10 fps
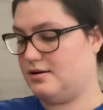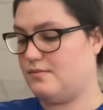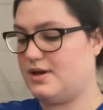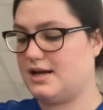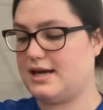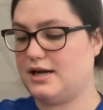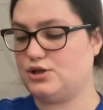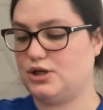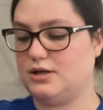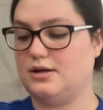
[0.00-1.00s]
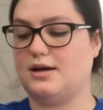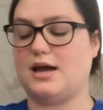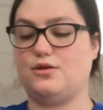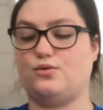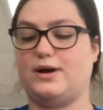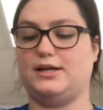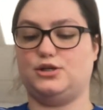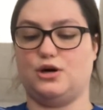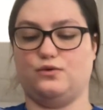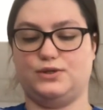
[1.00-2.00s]
medication and the right
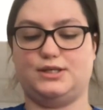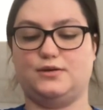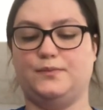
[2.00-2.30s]
dose.